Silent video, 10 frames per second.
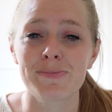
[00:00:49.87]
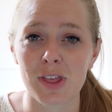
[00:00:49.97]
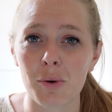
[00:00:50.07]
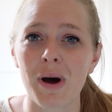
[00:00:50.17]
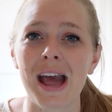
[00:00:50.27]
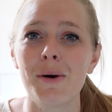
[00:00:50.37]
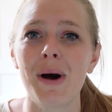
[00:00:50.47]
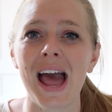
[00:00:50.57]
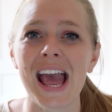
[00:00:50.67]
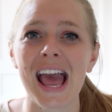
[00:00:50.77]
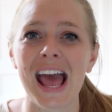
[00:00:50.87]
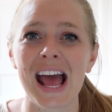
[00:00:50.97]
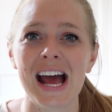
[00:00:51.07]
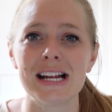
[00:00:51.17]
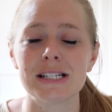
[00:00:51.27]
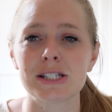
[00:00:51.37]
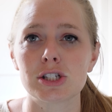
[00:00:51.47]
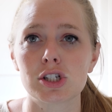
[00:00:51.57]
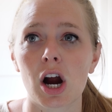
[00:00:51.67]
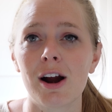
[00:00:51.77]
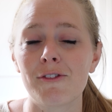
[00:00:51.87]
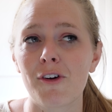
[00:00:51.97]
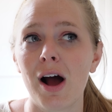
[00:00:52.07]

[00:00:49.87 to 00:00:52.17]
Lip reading: The Way Away and start